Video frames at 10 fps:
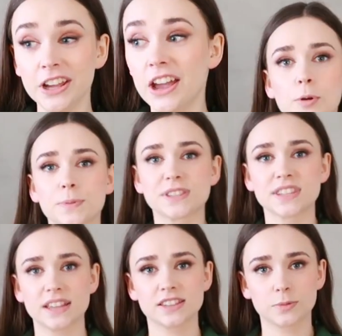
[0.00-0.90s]
I'm
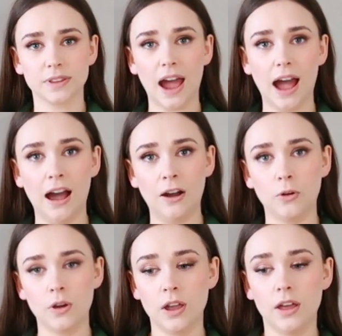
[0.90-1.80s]
obsessed with
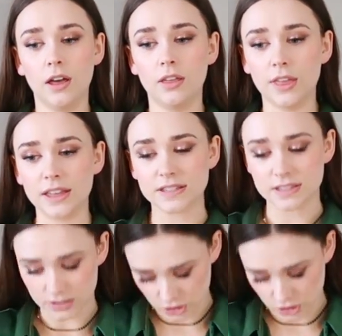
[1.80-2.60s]
how this